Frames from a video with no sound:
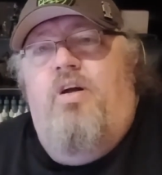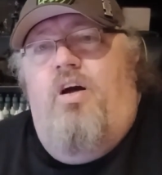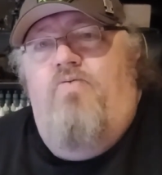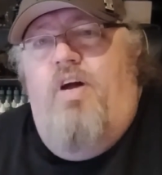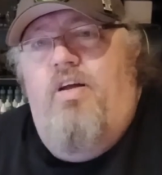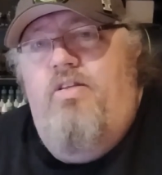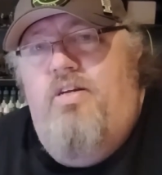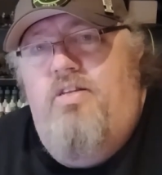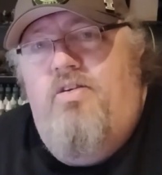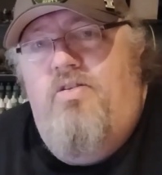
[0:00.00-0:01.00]
around
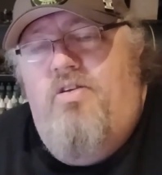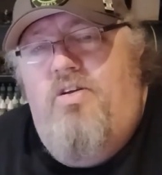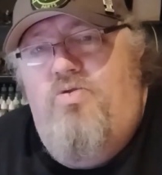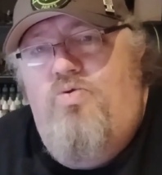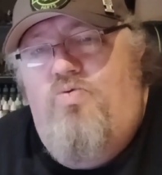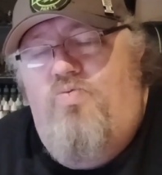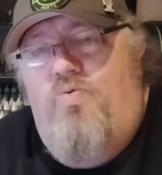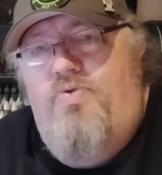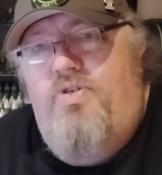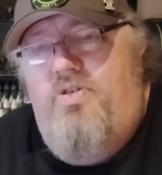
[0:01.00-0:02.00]
the
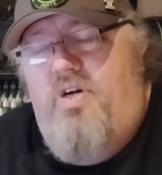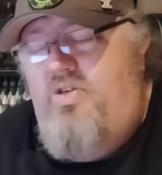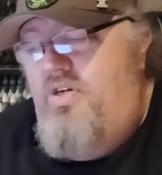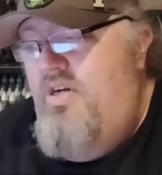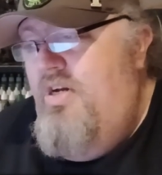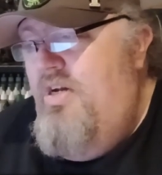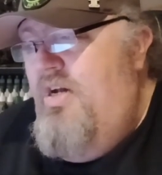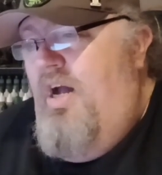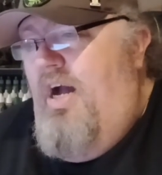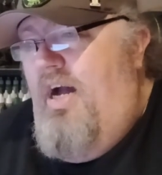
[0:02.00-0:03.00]
rules and such.
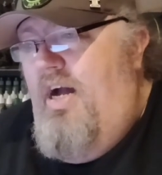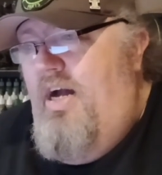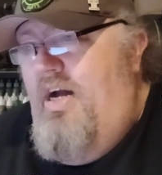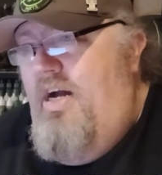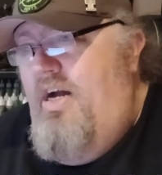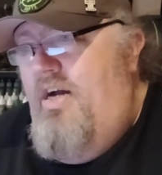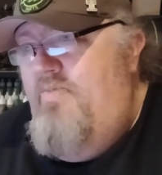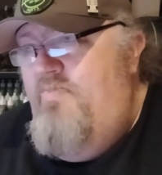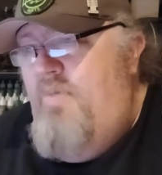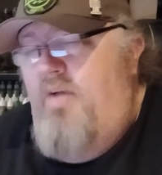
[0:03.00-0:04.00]

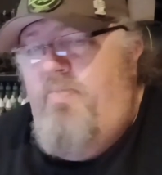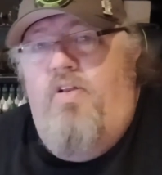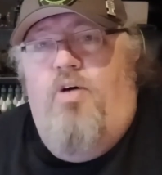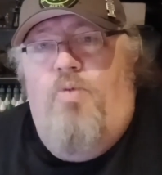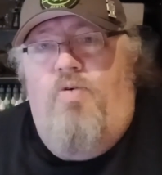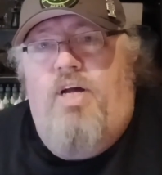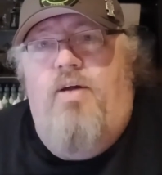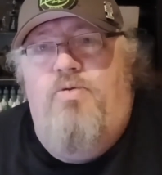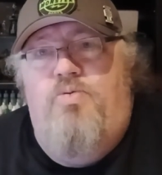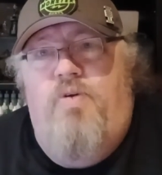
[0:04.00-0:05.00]
Maybe a lot more
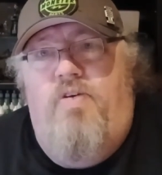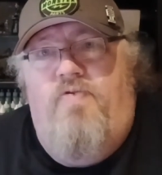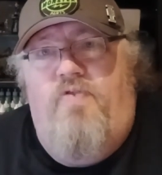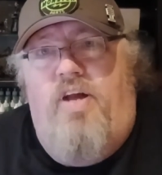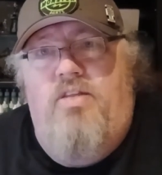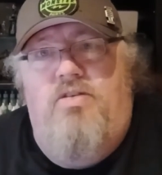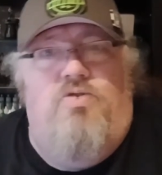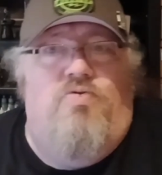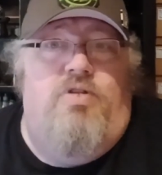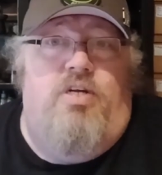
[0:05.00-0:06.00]
games with friends
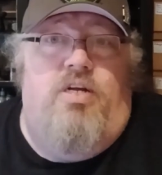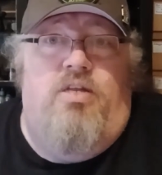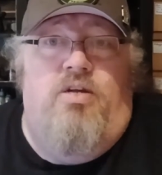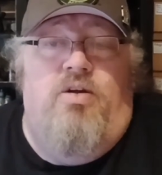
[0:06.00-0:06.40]
or at the...